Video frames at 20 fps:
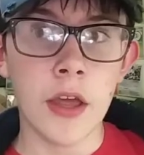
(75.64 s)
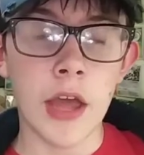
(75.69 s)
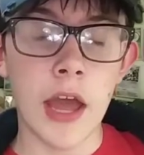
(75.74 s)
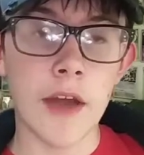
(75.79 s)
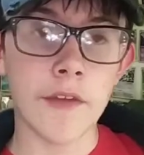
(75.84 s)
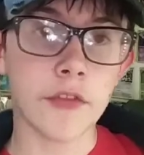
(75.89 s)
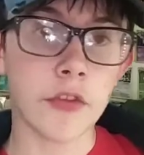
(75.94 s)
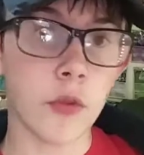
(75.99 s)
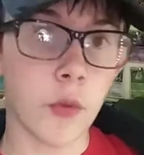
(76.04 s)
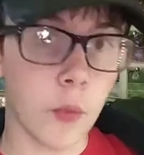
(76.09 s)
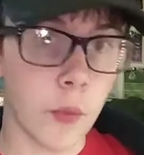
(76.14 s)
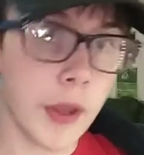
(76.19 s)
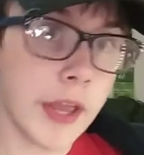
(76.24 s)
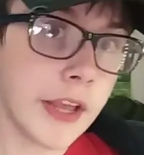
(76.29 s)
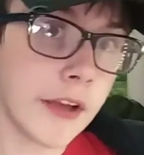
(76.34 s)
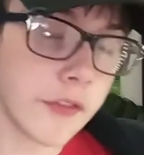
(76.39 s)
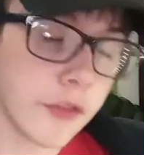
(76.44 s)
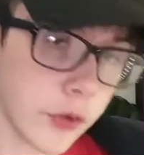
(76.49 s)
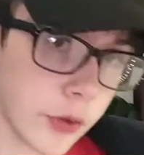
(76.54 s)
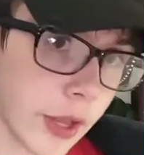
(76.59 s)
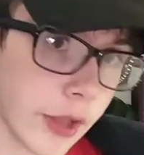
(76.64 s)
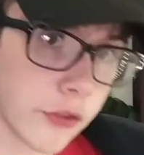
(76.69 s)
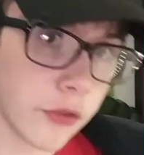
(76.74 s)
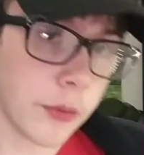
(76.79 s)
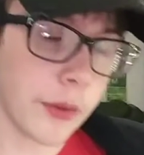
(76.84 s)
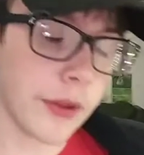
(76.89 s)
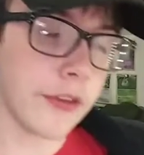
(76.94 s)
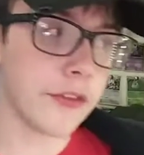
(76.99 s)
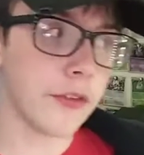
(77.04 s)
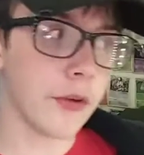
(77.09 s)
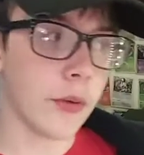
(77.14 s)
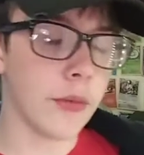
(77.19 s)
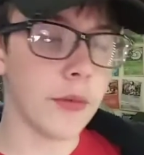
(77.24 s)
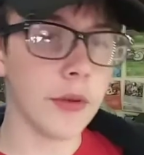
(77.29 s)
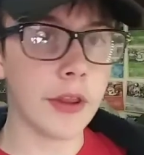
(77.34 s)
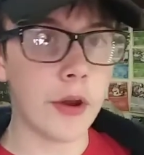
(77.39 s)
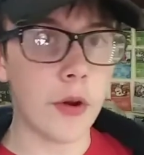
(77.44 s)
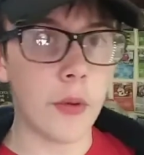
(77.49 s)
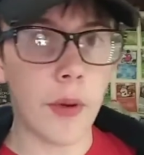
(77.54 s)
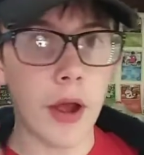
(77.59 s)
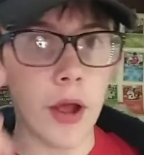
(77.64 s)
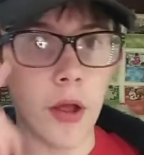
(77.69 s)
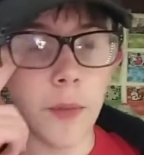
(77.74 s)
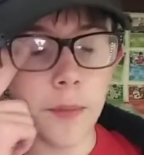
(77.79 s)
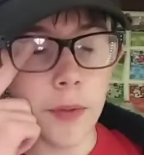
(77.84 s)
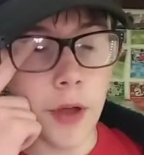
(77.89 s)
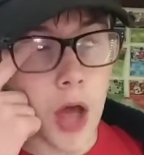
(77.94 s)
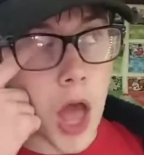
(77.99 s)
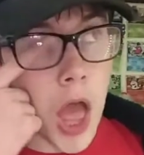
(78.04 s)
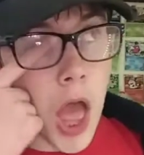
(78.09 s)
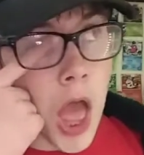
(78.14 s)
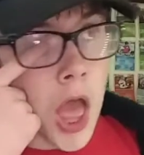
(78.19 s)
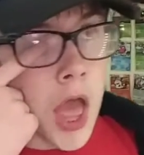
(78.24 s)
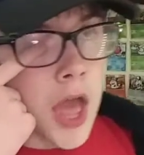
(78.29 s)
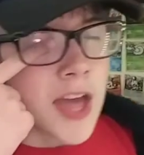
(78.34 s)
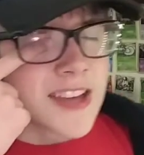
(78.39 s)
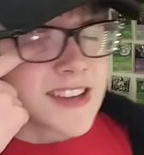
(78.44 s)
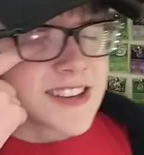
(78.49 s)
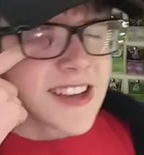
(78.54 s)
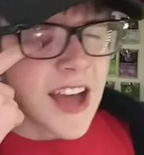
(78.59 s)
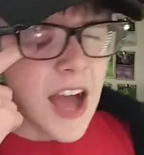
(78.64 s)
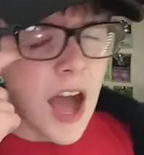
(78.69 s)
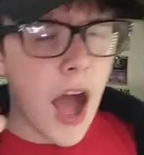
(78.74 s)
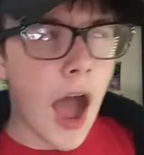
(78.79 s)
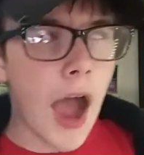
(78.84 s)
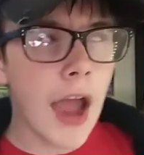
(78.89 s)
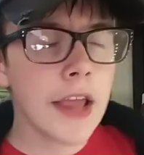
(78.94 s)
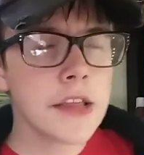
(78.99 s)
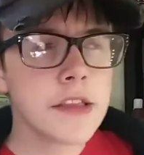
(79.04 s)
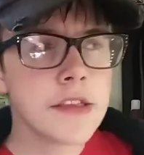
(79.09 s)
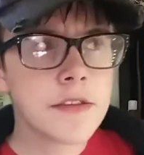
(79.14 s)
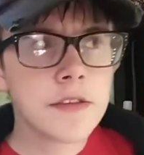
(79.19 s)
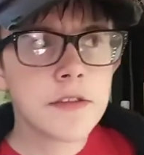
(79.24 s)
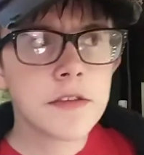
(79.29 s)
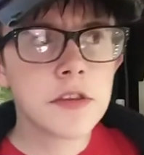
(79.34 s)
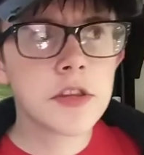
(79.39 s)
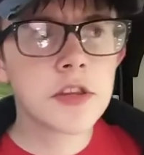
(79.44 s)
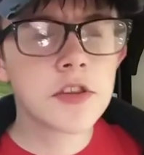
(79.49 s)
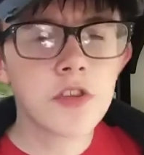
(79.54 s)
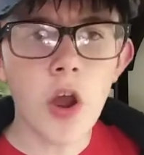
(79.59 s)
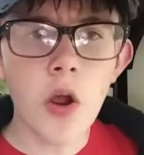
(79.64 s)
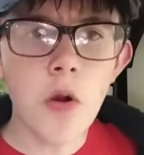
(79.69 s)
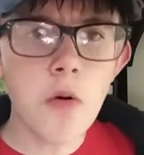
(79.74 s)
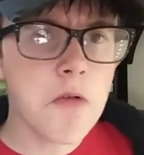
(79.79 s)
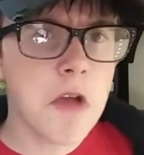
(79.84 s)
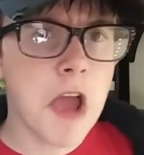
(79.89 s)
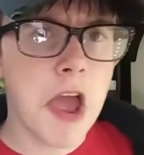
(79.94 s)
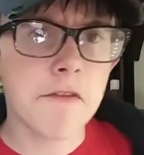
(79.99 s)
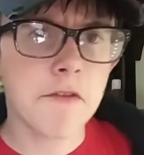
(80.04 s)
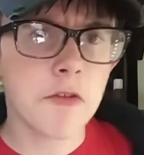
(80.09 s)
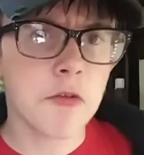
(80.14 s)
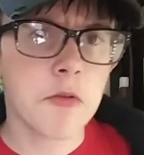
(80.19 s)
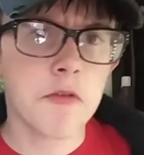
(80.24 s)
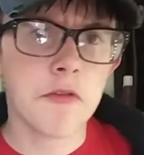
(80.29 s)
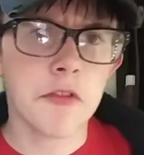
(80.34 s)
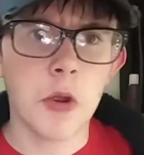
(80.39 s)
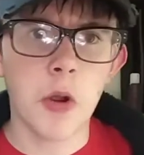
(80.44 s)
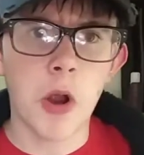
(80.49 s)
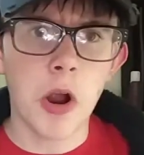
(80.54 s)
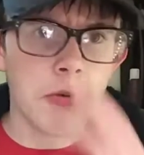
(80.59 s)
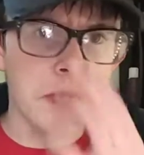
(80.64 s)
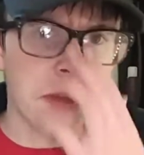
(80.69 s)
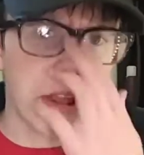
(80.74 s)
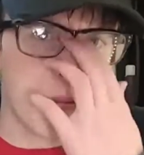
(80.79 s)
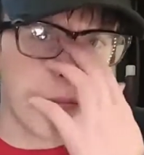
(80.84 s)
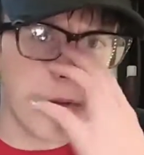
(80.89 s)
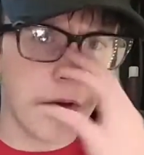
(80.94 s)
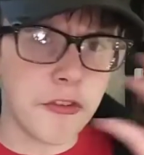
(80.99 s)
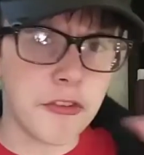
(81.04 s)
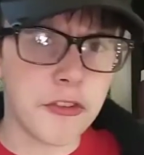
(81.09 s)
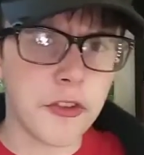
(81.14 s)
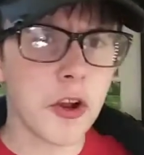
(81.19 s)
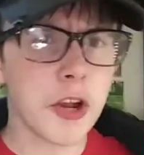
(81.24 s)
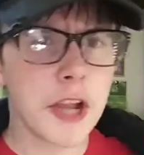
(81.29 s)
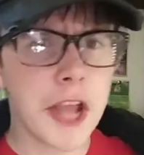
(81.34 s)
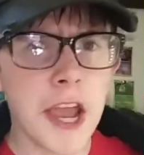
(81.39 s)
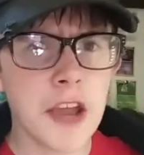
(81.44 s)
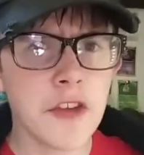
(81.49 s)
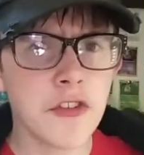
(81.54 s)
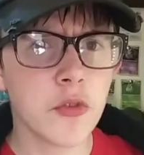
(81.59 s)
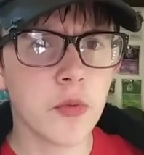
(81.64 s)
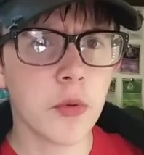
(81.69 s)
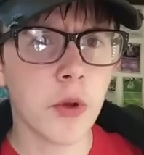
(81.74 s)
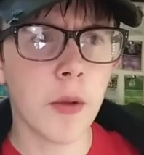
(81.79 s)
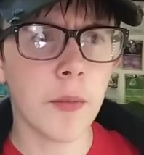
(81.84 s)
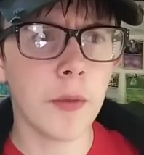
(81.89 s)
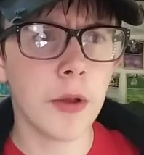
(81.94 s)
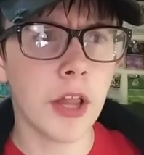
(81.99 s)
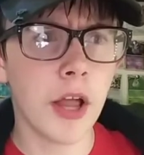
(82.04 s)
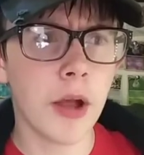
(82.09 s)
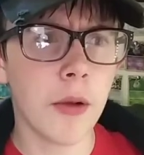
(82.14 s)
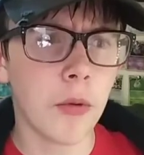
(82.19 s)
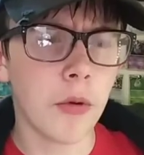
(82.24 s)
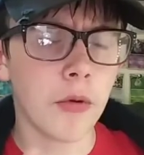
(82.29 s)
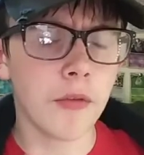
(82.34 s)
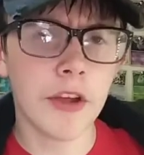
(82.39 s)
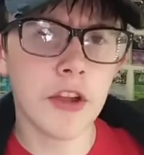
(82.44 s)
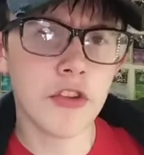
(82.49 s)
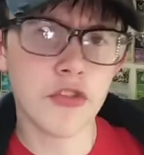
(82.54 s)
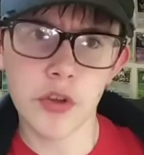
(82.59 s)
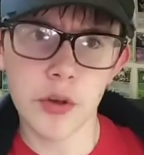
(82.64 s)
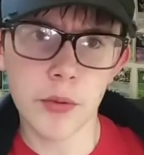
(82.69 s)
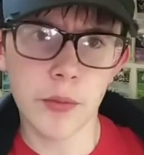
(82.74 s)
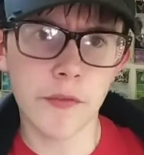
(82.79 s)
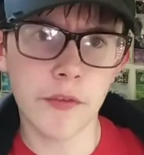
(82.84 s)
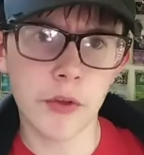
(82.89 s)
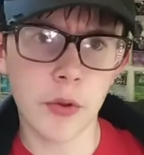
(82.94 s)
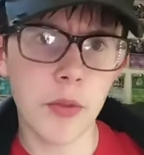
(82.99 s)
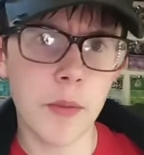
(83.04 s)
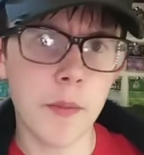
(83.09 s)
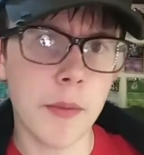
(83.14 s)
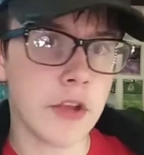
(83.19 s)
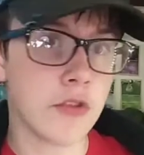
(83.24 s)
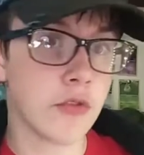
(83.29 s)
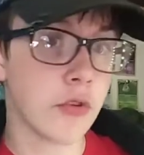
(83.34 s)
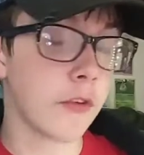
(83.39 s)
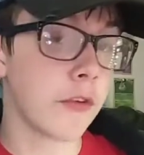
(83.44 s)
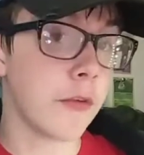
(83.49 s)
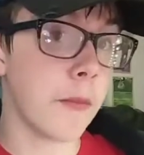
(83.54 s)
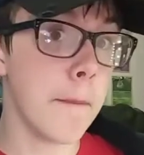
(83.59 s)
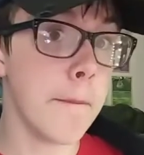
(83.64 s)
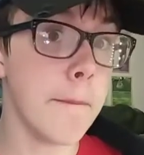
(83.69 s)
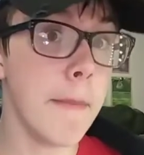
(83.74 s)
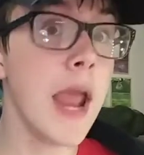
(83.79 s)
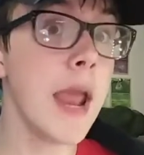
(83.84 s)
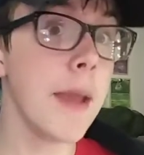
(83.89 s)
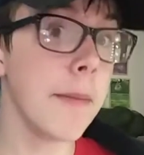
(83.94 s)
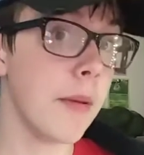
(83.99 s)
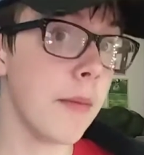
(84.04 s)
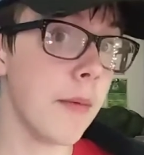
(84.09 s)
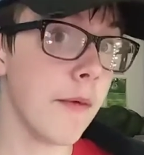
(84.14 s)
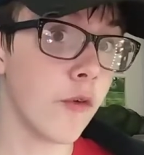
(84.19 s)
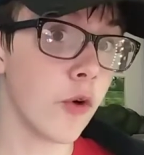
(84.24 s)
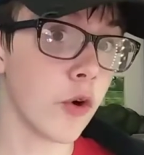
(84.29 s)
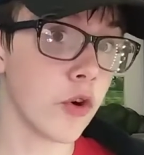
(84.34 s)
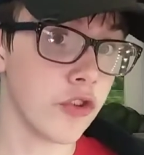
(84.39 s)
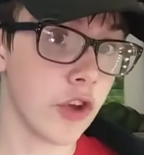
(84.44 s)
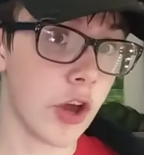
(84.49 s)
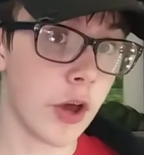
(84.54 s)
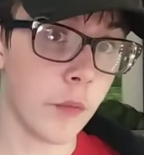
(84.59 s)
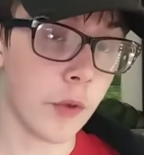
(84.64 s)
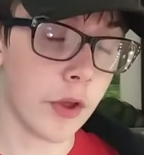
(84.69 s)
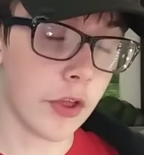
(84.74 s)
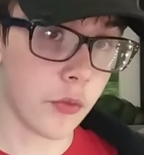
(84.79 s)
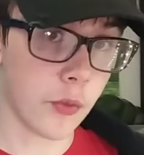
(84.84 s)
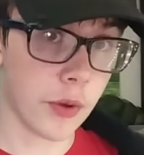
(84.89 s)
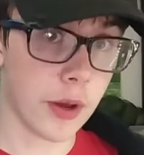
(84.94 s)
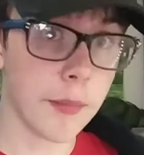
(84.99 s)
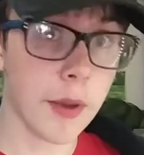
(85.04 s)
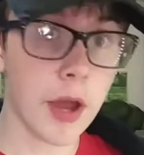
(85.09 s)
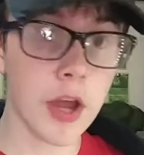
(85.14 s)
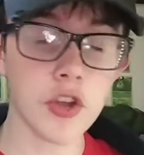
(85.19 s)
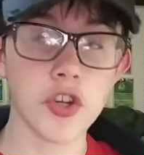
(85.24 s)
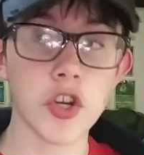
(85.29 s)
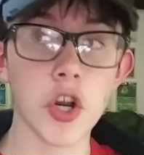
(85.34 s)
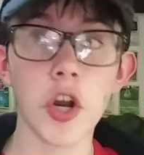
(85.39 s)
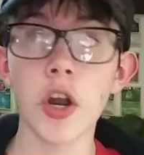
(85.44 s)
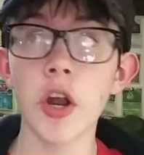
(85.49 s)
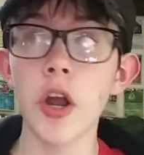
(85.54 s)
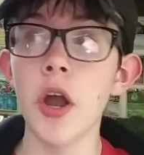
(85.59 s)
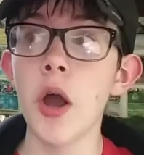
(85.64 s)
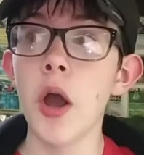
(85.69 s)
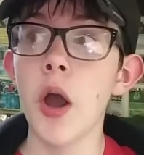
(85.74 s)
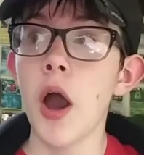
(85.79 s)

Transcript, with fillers: after the week after next week, so a little while, but I don't ever review R-rated movies. There are occasions where I will. I will eventually review The Matrix, maybe before John Wick 3, I'm not sure.